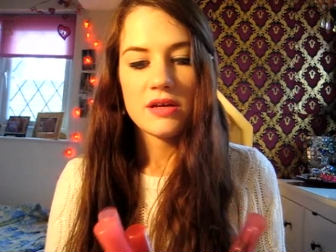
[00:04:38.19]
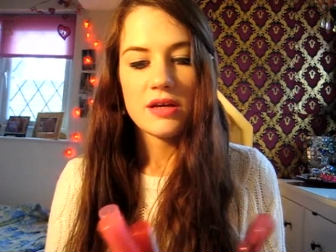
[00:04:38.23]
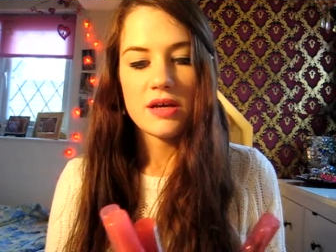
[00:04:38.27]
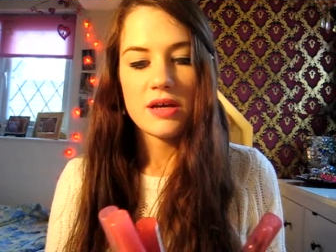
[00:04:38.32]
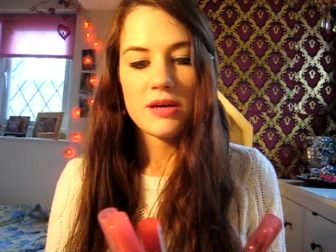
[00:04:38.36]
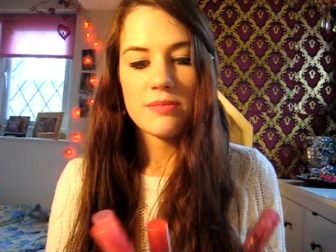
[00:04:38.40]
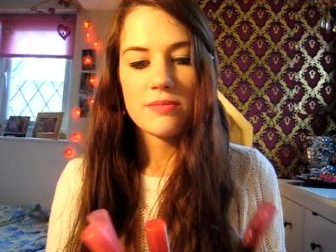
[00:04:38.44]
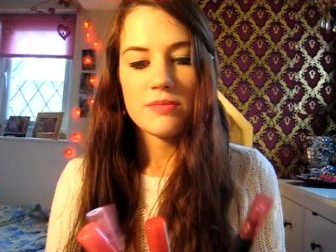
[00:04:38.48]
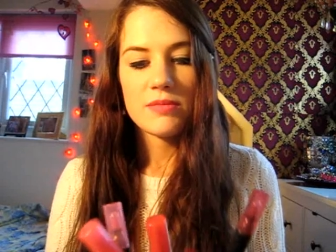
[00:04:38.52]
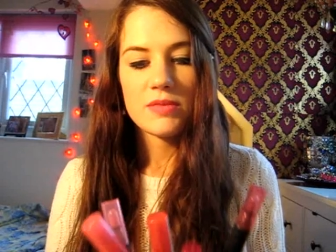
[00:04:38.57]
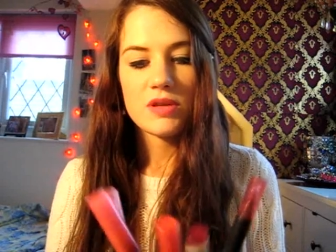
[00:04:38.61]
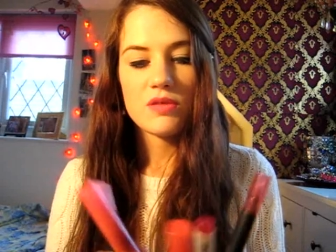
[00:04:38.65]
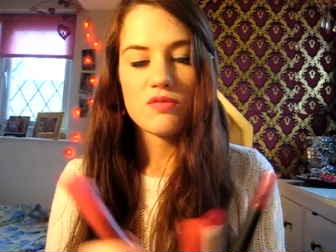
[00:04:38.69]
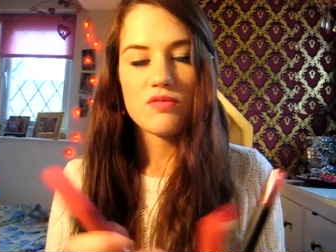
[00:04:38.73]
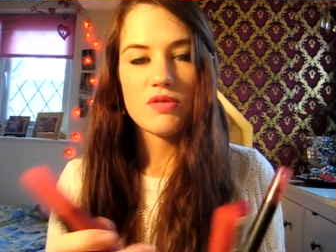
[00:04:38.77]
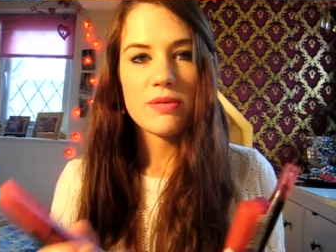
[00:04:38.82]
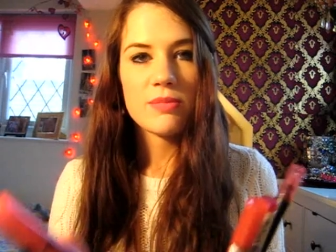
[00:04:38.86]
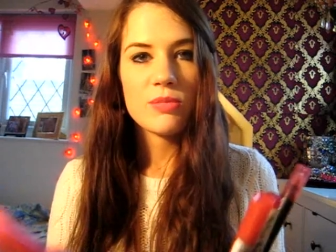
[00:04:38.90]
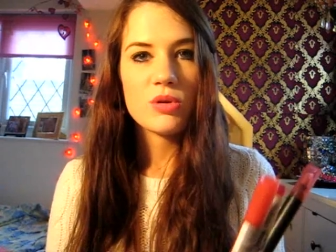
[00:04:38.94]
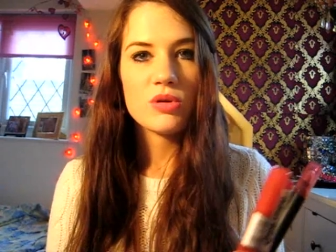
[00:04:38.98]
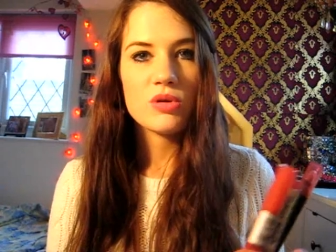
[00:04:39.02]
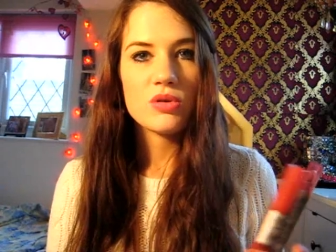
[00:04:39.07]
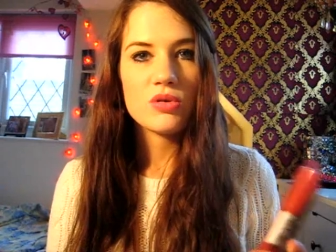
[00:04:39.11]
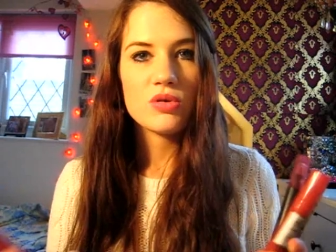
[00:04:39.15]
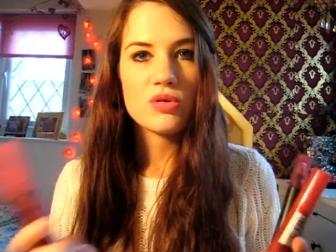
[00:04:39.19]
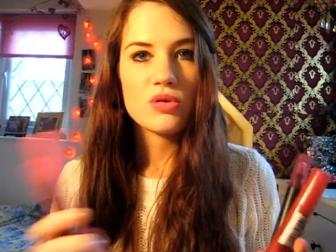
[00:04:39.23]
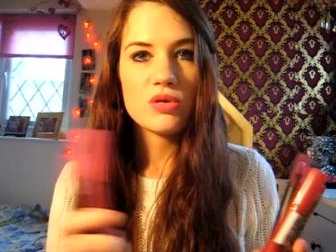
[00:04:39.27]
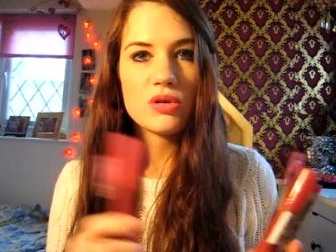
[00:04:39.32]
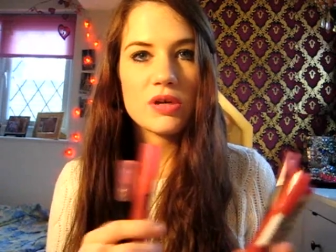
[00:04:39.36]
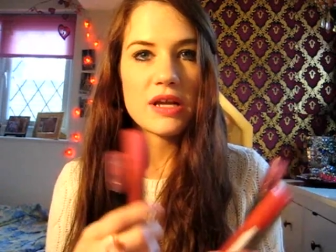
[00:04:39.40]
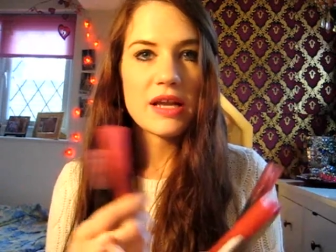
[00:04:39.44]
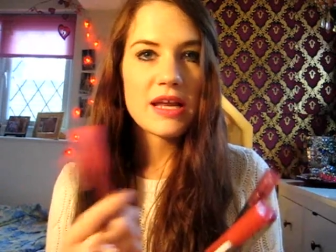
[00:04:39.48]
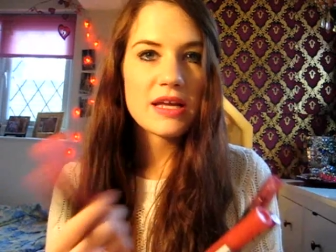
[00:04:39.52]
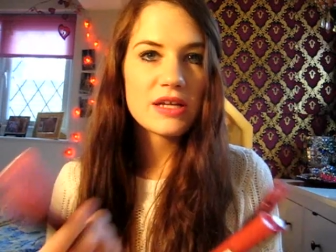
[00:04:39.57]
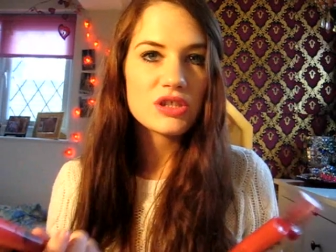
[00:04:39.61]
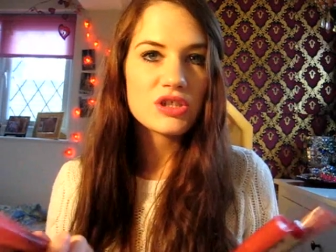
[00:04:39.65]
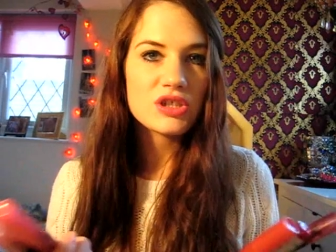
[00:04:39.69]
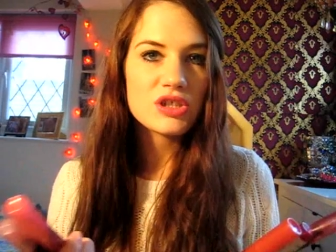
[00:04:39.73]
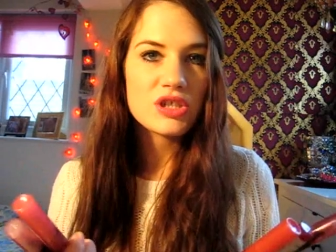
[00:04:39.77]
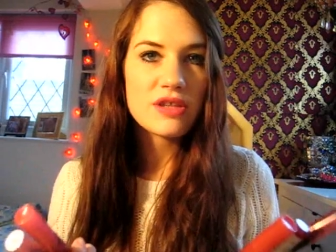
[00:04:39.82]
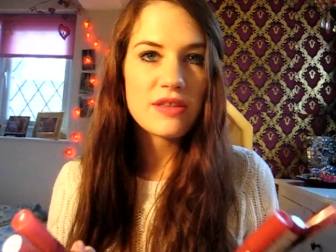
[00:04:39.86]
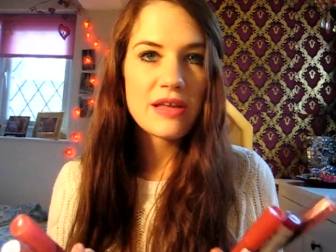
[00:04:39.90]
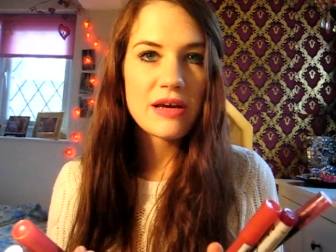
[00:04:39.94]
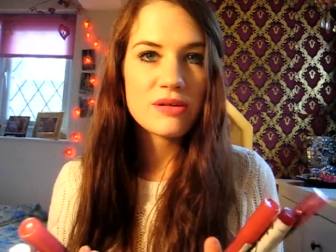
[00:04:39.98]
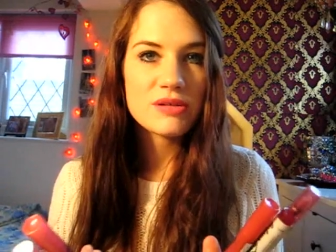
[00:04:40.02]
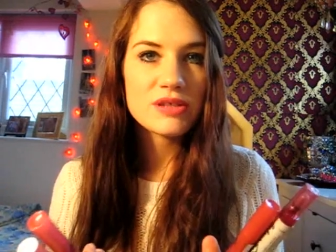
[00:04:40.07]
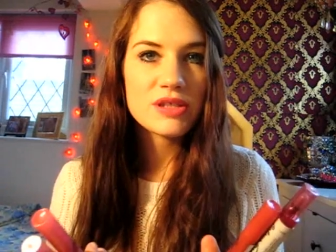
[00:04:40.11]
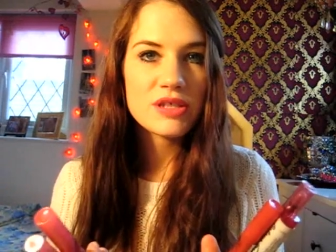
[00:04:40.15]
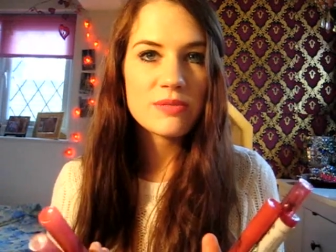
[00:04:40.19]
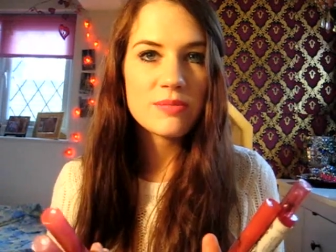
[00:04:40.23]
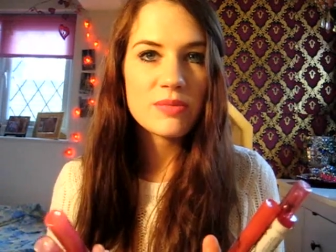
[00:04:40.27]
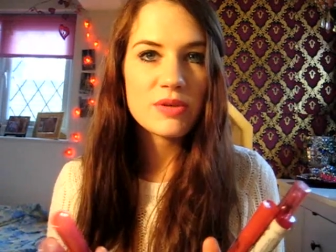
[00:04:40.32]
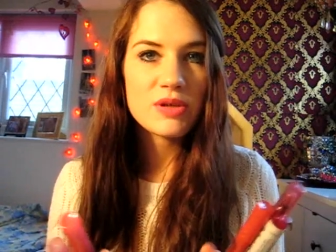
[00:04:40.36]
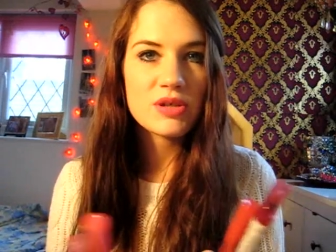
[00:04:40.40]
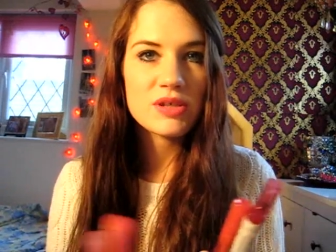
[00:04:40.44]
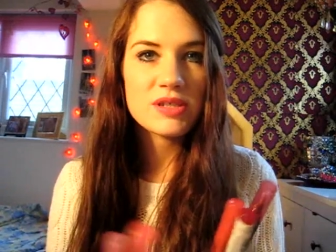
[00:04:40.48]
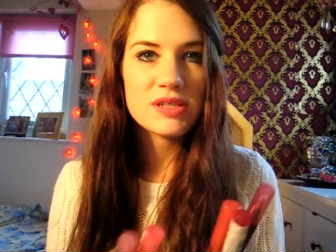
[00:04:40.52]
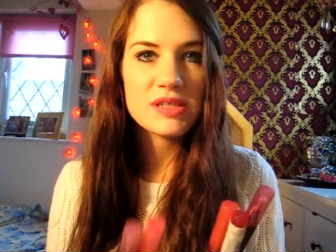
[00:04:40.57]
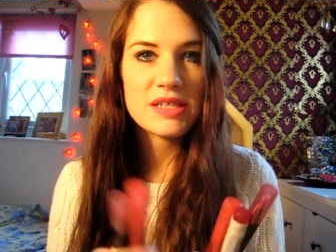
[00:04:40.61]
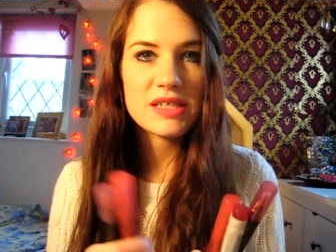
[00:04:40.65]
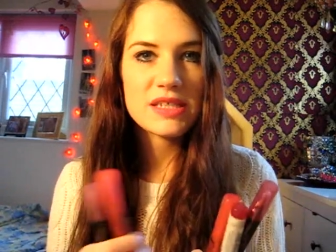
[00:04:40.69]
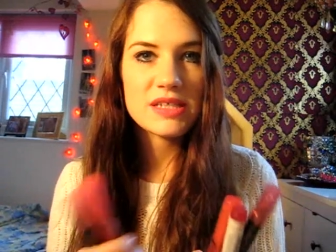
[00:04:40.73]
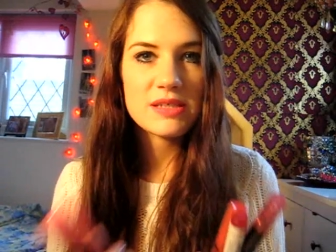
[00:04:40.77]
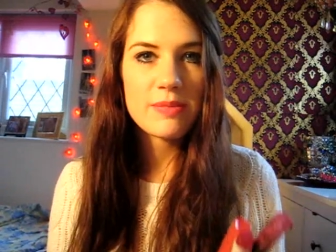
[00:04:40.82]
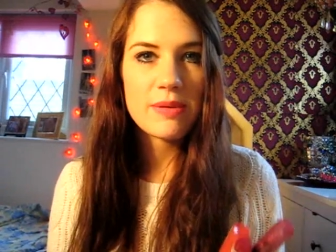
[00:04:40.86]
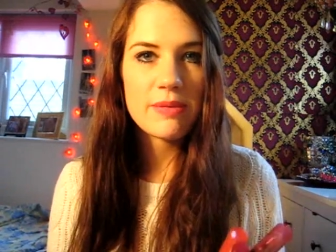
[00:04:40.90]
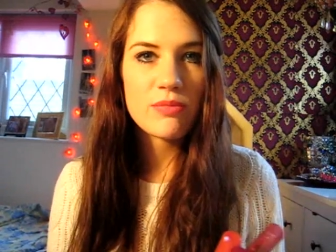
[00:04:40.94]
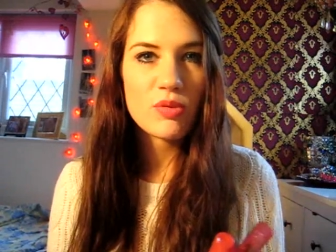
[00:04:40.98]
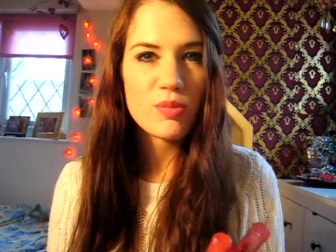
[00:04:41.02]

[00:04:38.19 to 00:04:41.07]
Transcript: um, the Rimmel or Collection 2000 because it's a bit